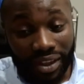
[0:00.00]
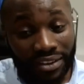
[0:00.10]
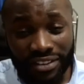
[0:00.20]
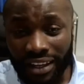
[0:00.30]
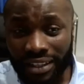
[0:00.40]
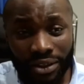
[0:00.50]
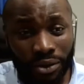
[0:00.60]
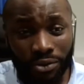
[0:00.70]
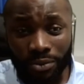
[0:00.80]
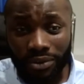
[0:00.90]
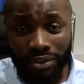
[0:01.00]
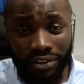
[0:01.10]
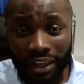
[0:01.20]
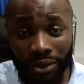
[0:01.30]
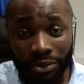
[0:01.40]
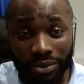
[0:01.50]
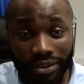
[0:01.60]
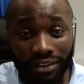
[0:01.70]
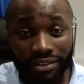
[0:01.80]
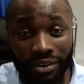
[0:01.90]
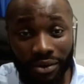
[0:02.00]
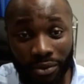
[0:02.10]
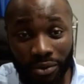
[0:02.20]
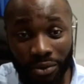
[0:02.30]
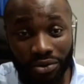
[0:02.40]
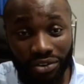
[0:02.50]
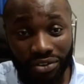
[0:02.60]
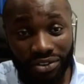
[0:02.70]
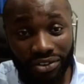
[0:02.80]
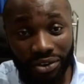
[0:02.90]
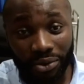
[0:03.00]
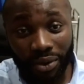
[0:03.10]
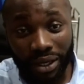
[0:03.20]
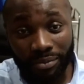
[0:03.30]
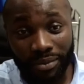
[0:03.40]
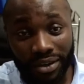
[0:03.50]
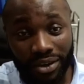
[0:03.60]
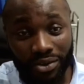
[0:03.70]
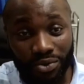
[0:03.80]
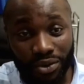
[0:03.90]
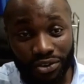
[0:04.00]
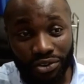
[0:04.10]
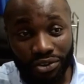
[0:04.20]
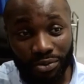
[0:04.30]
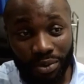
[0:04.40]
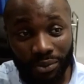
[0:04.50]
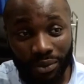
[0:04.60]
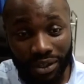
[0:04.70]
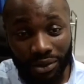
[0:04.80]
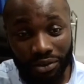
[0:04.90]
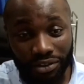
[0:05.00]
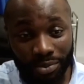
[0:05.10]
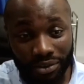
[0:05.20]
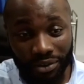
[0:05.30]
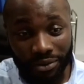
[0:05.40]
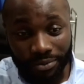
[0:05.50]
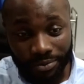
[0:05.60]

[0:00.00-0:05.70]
secondly, the hospitals are taking all the necessary precautions to reduce spread within hospital.